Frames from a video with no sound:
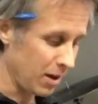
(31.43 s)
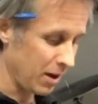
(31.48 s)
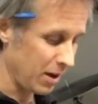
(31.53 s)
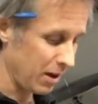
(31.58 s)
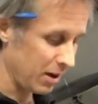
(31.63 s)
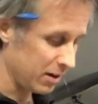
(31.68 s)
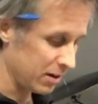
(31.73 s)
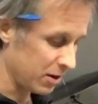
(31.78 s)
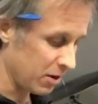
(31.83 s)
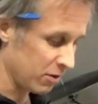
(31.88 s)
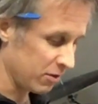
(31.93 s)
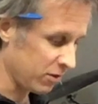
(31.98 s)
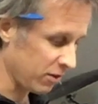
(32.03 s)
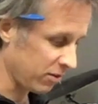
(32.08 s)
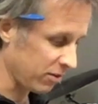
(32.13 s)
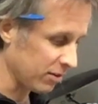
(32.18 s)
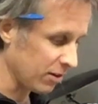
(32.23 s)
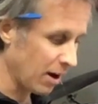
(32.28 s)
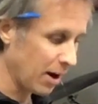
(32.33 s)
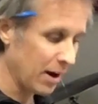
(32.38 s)
and you're
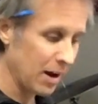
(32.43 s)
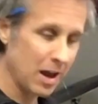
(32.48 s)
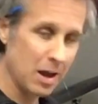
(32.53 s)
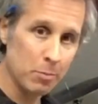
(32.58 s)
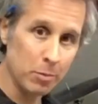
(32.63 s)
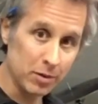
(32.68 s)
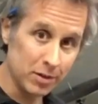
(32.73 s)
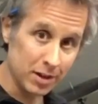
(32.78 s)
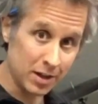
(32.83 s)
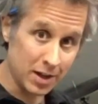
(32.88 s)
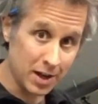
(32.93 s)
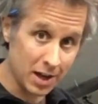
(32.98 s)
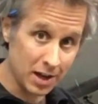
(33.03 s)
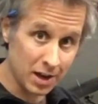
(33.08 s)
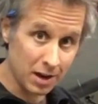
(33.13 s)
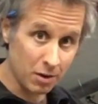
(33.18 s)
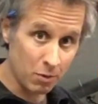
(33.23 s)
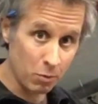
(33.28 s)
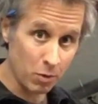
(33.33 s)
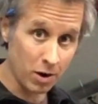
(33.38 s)
just not able to
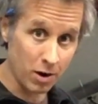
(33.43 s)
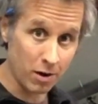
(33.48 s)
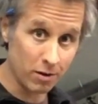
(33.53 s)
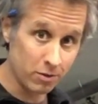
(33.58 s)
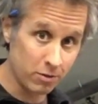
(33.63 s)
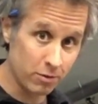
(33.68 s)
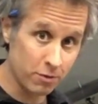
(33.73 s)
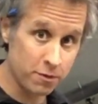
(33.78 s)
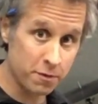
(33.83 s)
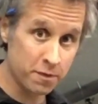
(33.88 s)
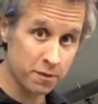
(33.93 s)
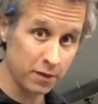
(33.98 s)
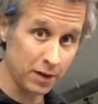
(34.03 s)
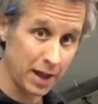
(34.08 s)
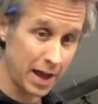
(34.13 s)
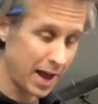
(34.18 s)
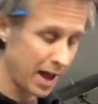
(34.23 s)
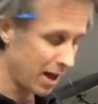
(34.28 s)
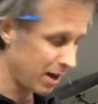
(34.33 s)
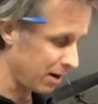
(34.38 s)
get it where it's
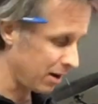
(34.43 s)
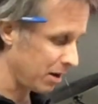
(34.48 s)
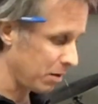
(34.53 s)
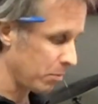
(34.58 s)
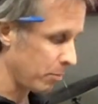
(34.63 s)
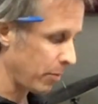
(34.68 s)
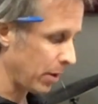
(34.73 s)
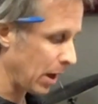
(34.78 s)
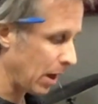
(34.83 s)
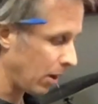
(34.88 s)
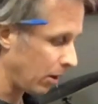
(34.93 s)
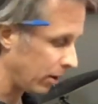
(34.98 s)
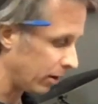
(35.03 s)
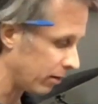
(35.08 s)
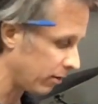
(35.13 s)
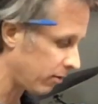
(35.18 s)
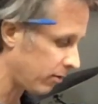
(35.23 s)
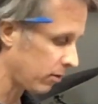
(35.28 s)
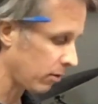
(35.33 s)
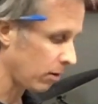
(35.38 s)
flat and
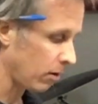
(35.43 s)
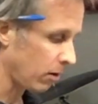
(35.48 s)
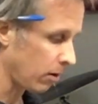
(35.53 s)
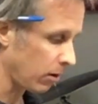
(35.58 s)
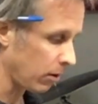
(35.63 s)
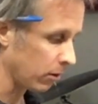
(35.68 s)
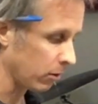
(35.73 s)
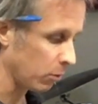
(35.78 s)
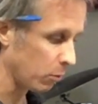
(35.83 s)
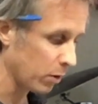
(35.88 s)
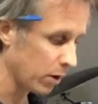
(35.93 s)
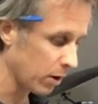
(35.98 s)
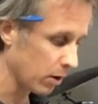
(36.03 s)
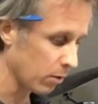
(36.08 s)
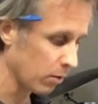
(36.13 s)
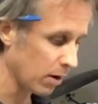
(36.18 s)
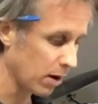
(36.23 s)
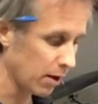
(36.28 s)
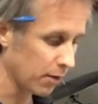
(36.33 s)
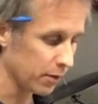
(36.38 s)
balanced all the way
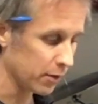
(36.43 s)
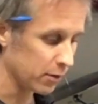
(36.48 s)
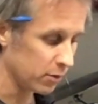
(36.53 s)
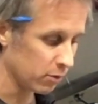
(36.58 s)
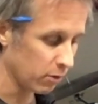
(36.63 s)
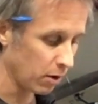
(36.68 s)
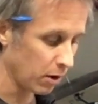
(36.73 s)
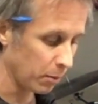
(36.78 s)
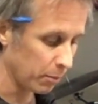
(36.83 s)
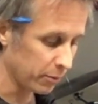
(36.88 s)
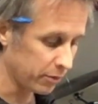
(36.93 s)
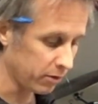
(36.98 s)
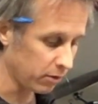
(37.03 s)
around the drum.